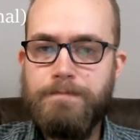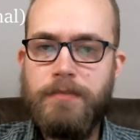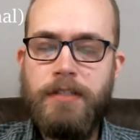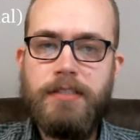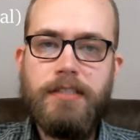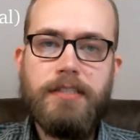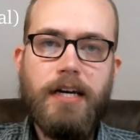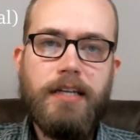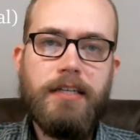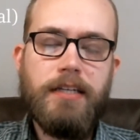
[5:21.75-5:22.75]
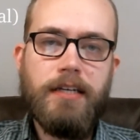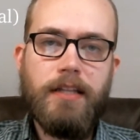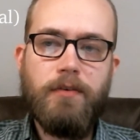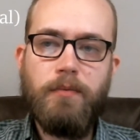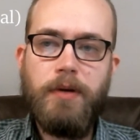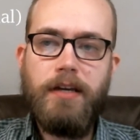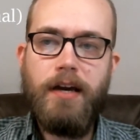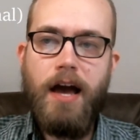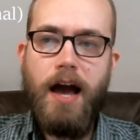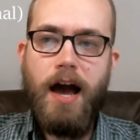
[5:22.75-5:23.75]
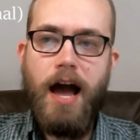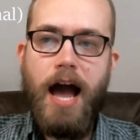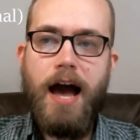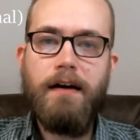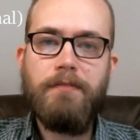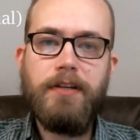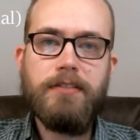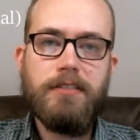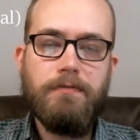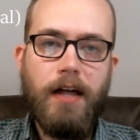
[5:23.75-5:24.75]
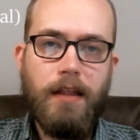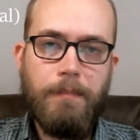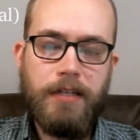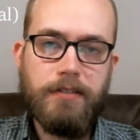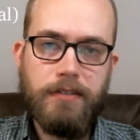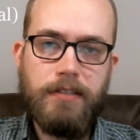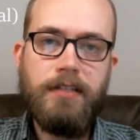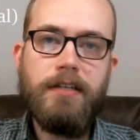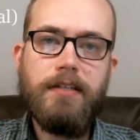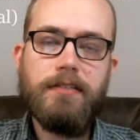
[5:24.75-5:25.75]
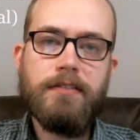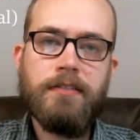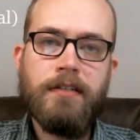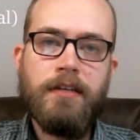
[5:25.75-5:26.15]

it's this idea that we have these developmental needs